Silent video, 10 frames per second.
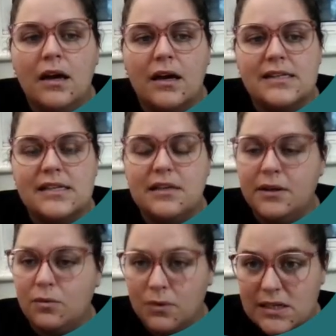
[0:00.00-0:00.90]
Considering
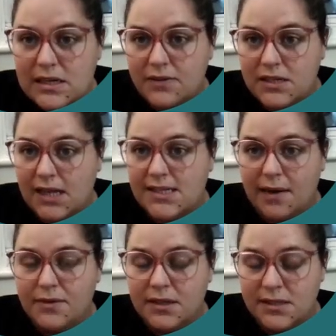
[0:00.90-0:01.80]
all the stuff she's had to have
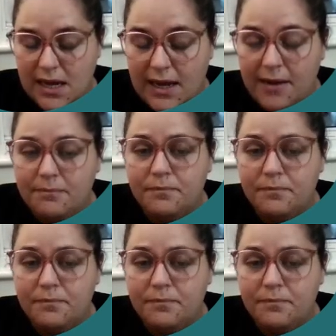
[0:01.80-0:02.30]
done to her.